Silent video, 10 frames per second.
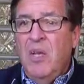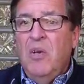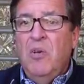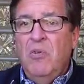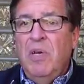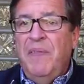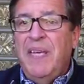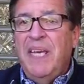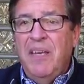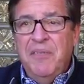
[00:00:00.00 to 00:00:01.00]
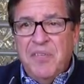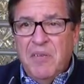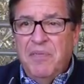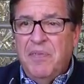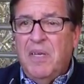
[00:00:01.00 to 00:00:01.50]
who in the gift
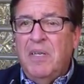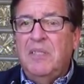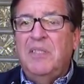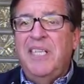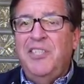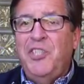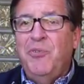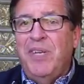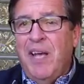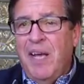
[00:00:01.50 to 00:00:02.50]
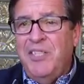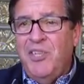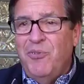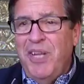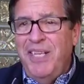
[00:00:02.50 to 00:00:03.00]
of tissue and eye
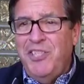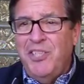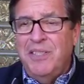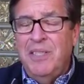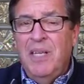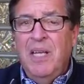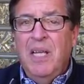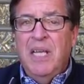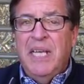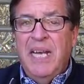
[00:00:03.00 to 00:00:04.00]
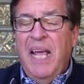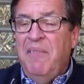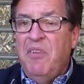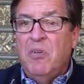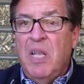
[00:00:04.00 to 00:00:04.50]
donation can
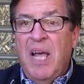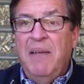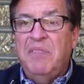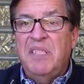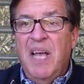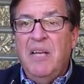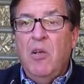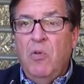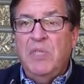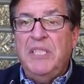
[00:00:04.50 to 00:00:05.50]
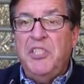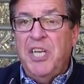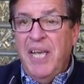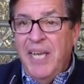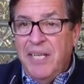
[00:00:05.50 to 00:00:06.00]
have their lives not only
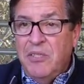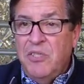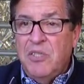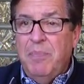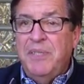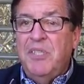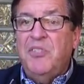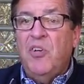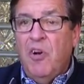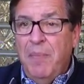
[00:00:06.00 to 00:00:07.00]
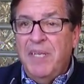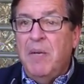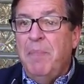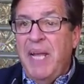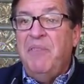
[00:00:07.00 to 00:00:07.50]
changed, but determined
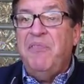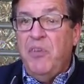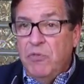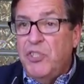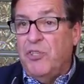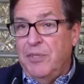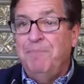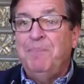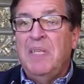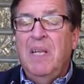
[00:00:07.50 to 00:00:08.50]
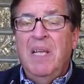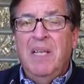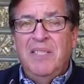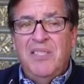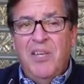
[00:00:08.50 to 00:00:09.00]
and made future.
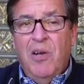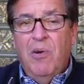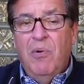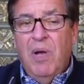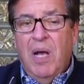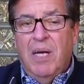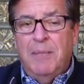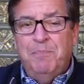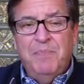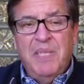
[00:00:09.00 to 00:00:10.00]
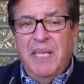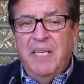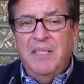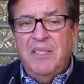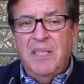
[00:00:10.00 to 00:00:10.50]
So
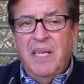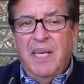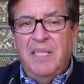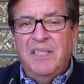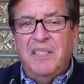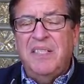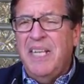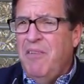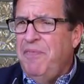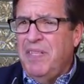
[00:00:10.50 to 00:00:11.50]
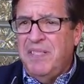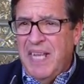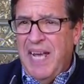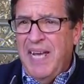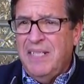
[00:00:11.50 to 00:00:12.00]
it's a selfless
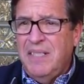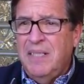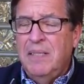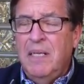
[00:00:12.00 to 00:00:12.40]
act